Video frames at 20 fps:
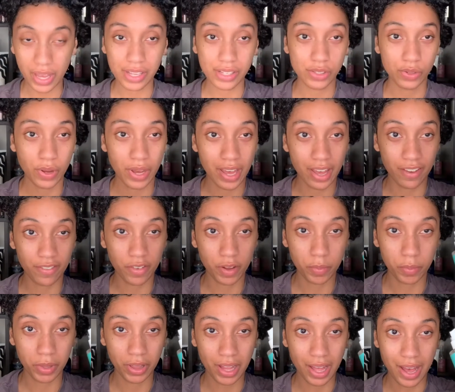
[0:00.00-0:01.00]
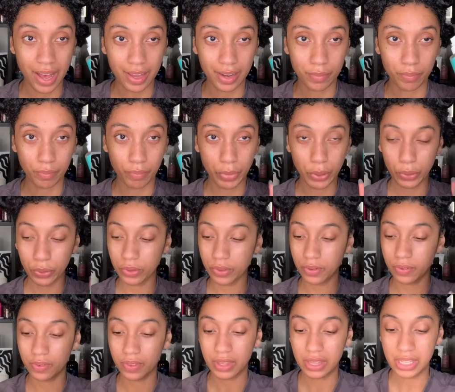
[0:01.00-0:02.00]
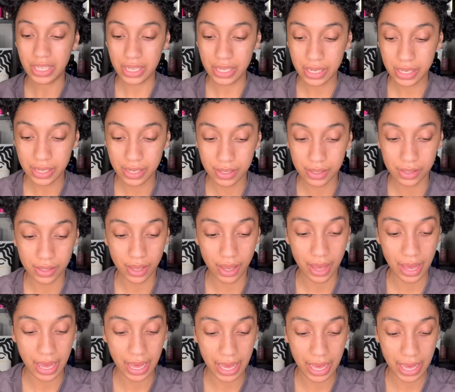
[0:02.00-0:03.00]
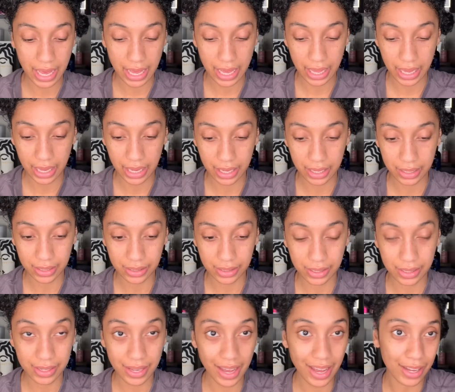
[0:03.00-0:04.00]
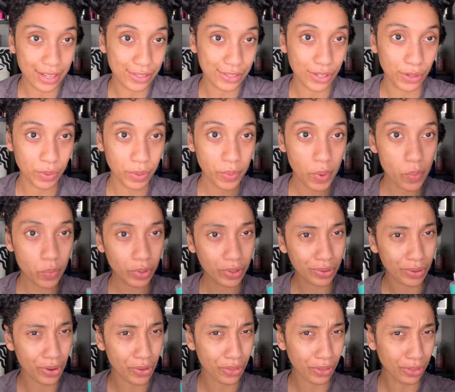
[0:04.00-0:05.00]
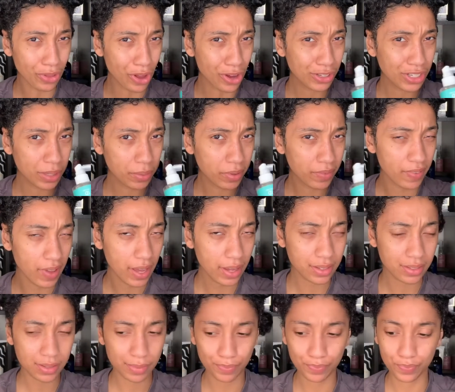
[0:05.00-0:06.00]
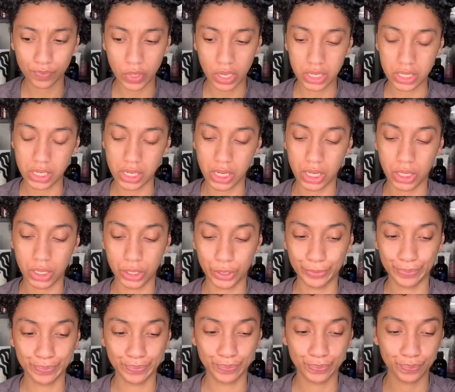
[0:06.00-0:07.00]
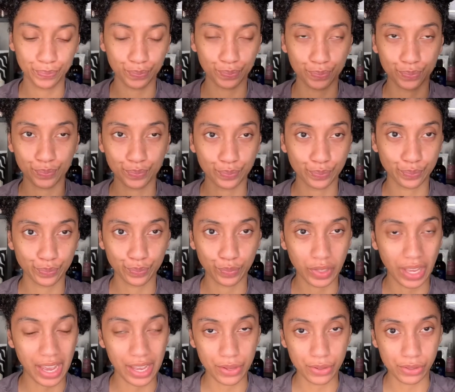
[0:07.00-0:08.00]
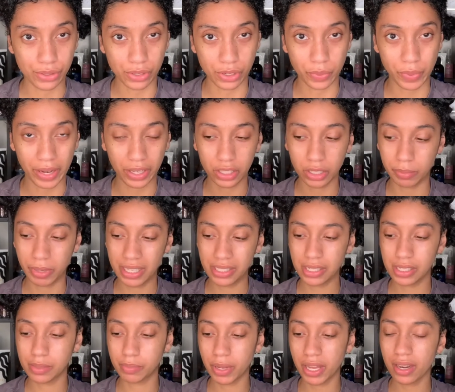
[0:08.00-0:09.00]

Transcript: I have applied both of these and yeah, so we won't really know the long-term effects until I use it on a regular basis, but